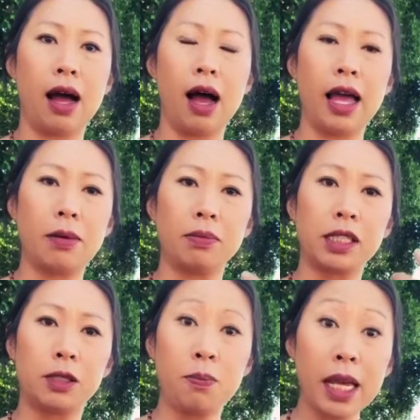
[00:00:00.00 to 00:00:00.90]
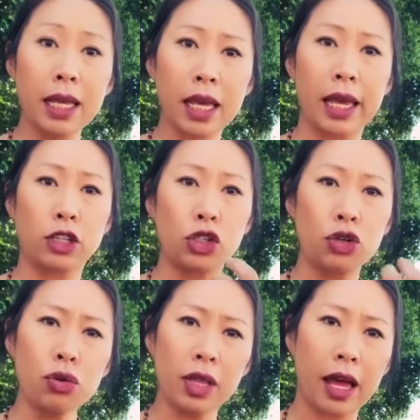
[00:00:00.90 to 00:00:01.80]
I'm speaking
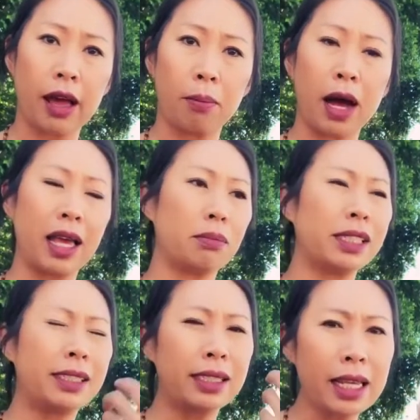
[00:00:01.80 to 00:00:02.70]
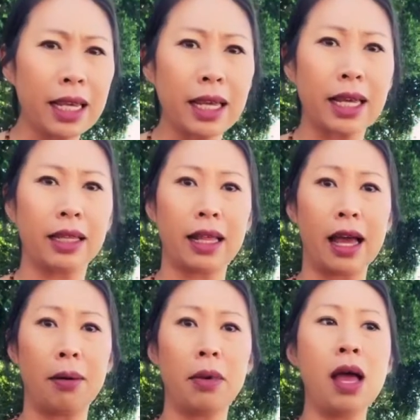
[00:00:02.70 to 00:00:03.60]
to them, I am seeing
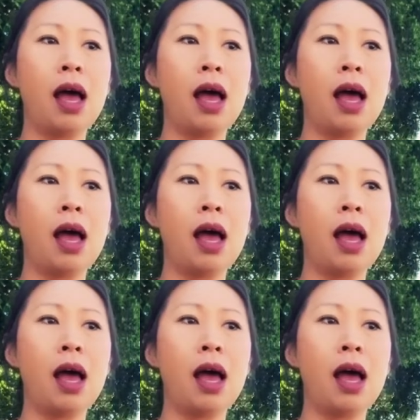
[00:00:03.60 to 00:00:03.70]
them,